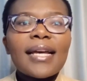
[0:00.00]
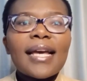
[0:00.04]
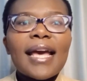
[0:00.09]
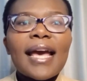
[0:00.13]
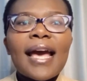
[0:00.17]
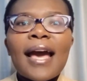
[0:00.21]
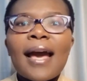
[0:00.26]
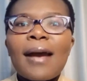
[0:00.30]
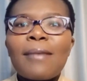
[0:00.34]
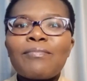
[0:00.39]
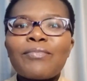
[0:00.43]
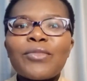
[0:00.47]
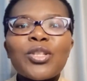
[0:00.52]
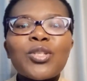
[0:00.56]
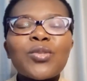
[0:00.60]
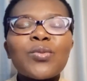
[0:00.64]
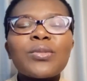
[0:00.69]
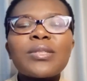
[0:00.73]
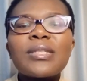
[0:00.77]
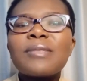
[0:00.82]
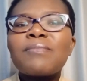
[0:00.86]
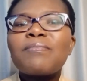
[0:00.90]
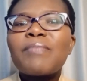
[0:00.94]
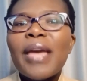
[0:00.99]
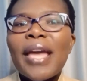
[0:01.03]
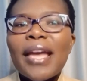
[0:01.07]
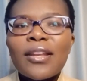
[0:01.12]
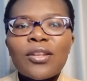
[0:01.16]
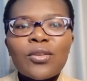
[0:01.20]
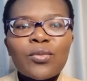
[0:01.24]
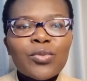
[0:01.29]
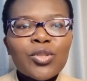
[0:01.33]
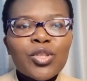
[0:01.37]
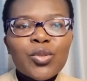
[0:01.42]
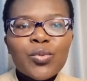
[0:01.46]
It will
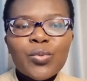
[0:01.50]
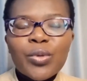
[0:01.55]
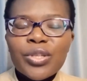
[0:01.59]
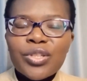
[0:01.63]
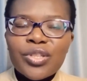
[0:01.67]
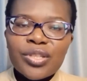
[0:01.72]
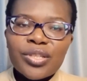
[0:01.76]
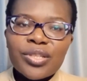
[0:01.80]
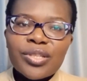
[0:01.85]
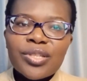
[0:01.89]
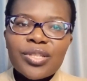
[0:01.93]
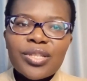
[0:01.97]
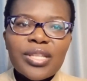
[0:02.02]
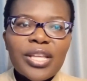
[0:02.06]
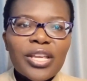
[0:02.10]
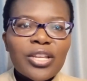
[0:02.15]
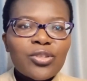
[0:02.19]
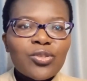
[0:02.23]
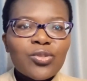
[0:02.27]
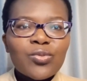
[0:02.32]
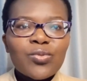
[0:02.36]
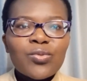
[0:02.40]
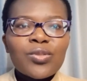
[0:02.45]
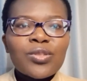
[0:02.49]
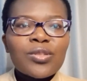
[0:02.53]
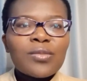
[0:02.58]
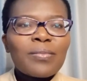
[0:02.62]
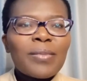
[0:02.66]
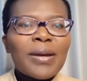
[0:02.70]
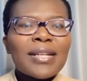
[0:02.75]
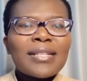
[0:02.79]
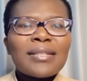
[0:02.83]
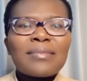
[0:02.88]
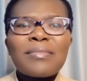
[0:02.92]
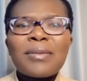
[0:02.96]
depend which questions they choose,
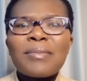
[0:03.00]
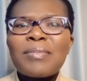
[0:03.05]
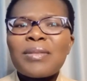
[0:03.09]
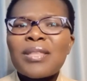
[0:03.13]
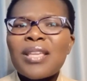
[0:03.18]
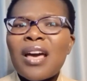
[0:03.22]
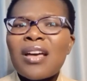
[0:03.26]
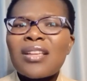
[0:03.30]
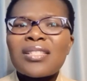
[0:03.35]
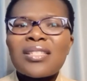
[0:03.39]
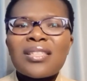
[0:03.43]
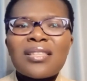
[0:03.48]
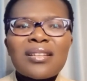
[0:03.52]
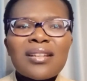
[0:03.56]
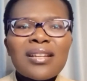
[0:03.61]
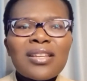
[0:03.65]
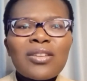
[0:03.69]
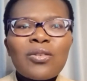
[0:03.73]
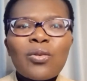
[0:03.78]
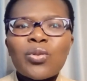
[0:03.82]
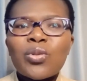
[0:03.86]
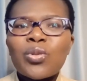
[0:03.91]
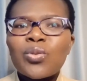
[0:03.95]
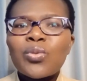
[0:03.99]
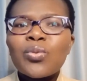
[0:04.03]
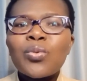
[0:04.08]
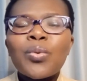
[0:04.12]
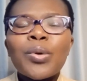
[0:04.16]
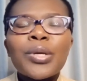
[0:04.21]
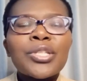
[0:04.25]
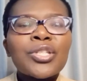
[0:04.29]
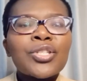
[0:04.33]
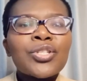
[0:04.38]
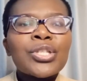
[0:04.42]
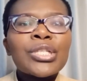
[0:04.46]
but maybe they ask 3 or 2
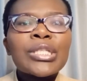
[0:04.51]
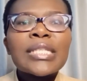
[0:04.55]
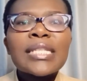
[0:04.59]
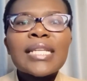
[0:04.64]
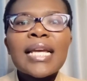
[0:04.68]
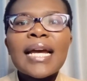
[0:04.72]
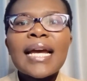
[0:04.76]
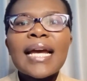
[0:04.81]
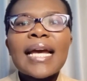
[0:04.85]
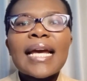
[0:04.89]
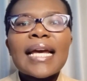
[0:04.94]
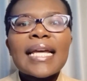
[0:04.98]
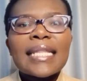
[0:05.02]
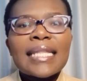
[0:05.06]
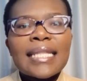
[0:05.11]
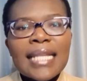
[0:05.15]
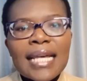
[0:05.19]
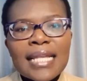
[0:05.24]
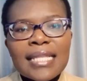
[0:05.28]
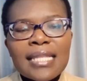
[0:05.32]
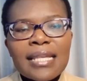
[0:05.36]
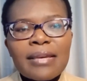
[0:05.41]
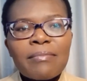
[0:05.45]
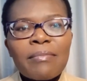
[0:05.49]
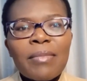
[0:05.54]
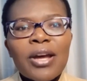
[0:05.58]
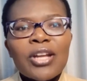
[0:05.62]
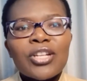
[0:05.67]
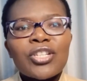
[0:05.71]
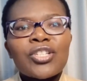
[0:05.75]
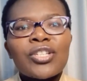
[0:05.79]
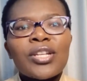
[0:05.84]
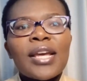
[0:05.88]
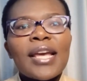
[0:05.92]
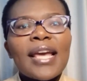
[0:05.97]
questions, nothing
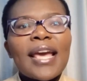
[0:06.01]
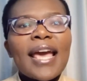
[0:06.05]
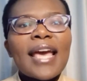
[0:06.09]
much.